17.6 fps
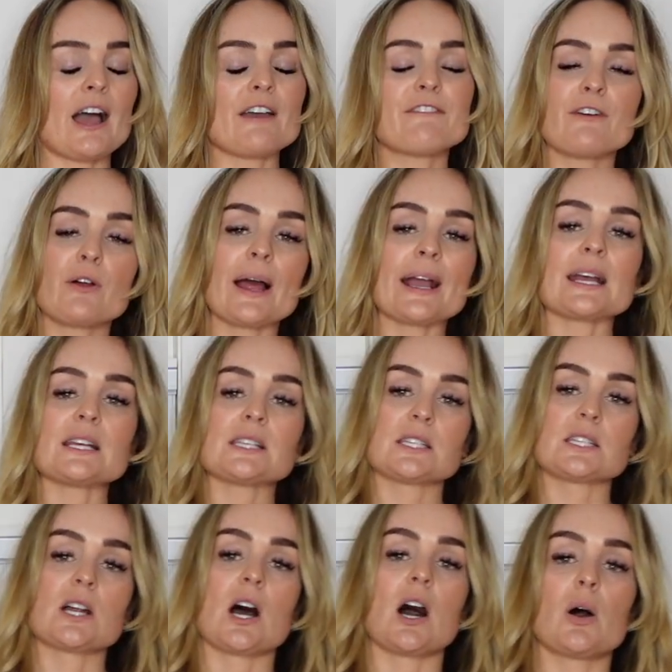feel like I
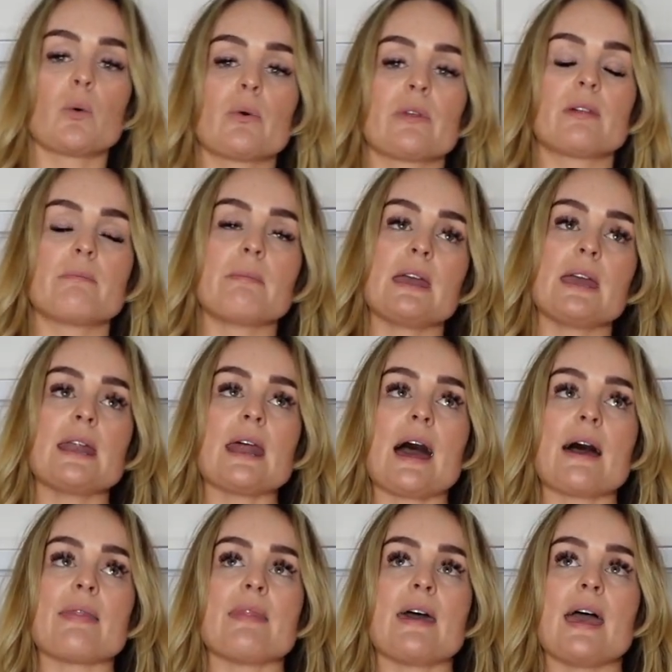start with them in
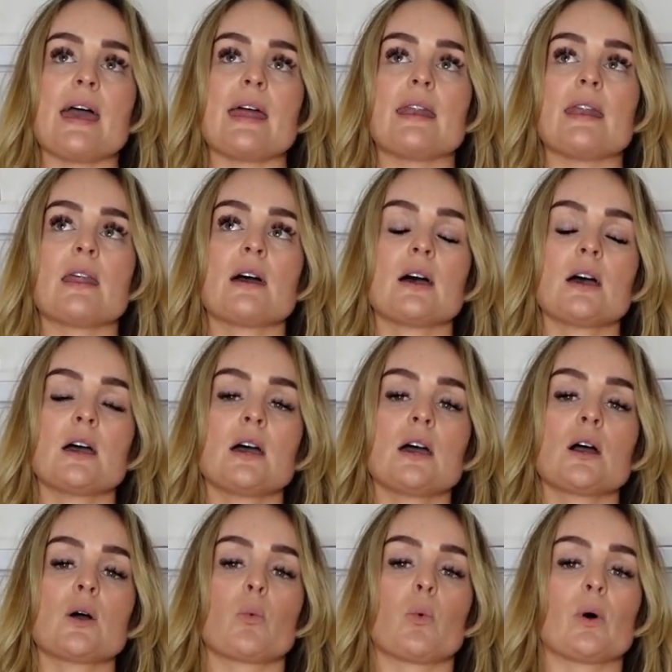and then
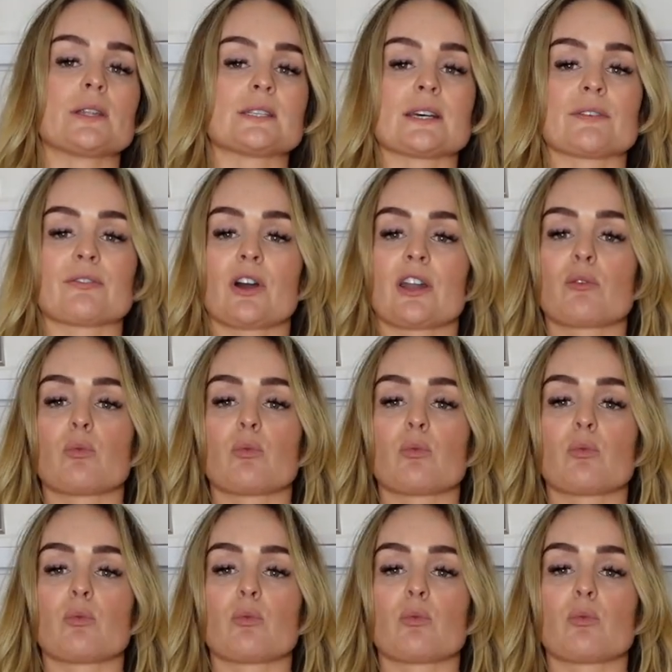once I've kind